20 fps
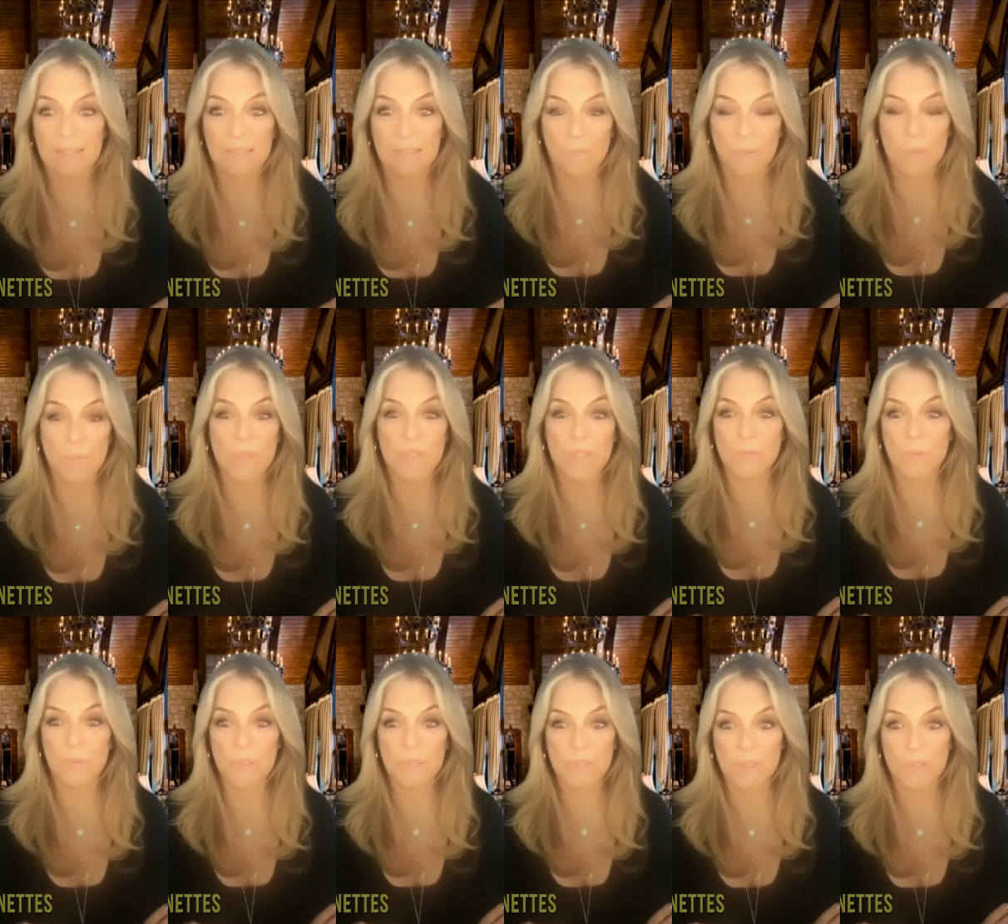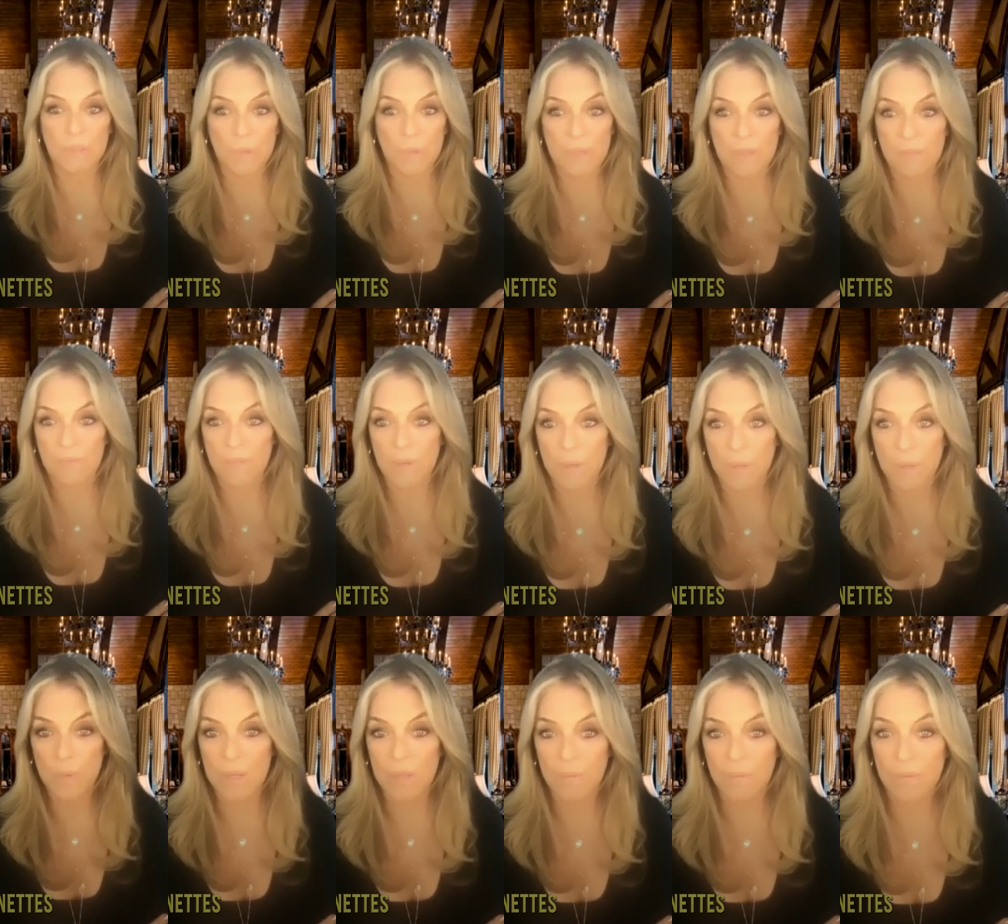Women's roles aren't written very
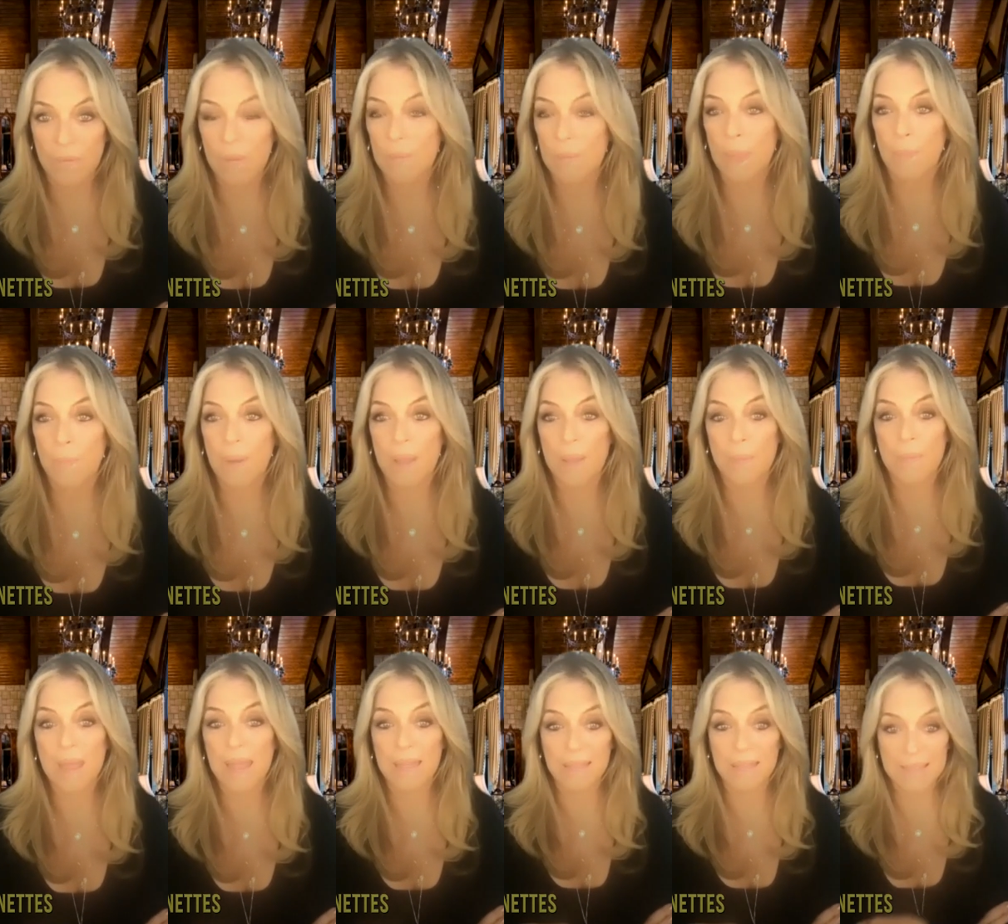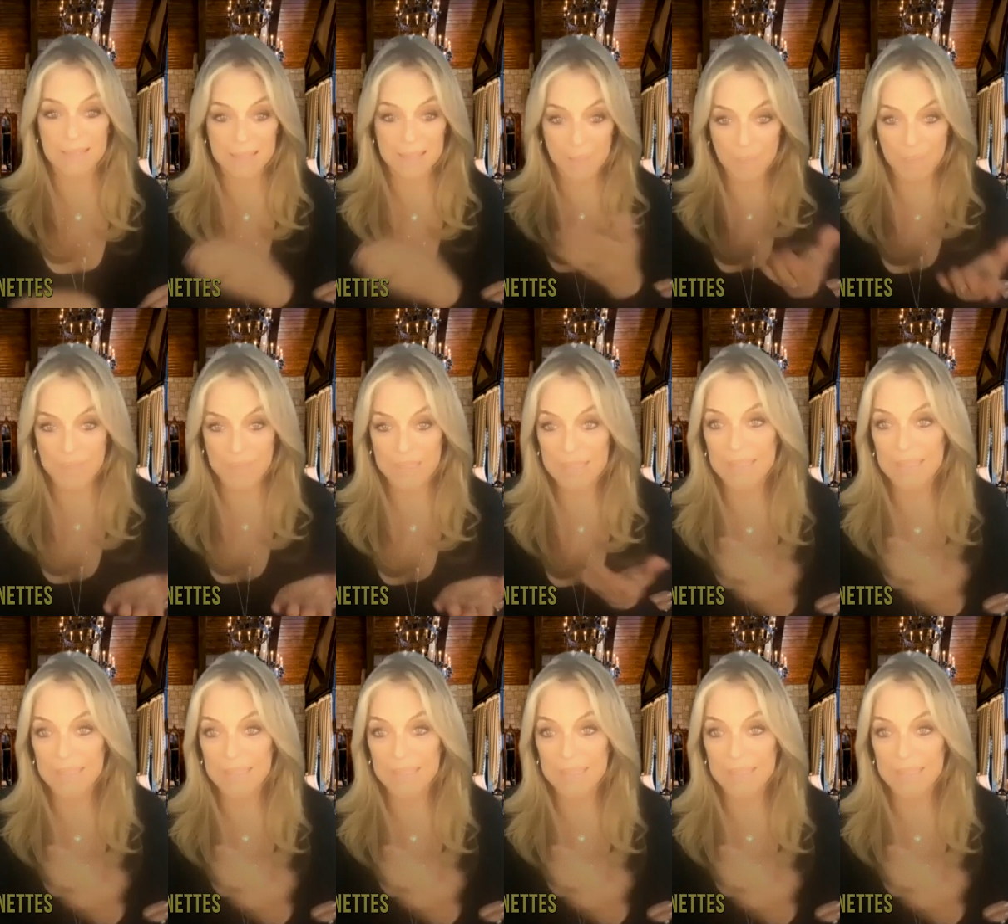well by men, except,